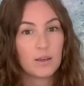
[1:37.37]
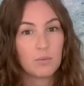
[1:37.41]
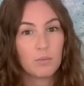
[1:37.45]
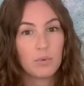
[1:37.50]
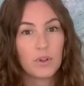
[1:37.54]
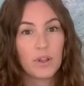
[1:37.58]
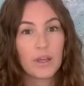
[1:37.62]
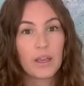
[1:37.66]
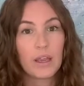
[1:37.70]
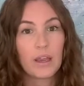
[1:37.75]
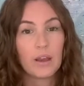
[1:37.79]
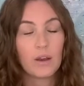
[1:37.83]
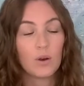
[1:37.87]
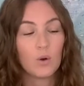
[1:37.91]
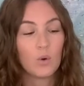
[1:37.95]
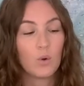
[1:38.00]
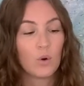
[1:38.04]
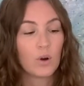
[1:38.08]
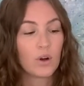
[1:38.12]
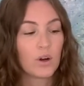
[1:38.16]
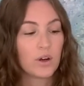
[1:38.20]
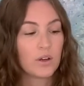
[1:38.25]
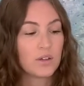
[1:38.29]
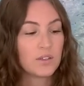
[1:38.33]
plant
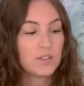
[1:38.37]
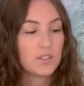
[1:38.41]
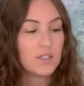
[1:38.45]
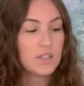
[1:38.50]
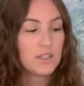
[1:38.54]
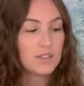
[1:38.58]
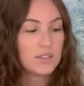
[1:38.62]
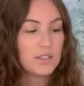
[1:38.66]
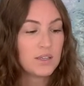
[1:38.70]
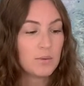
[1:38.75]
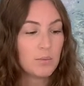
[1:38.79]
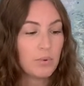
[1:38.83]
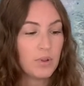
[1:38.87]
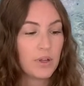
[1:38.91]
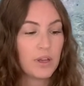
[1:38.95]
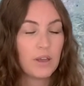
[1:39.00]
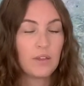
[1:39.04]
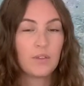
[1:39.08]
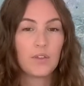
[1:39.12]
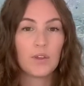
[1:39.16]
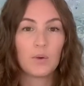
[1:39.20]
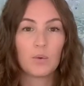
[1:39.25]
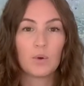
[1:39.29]
or a ZZ plant that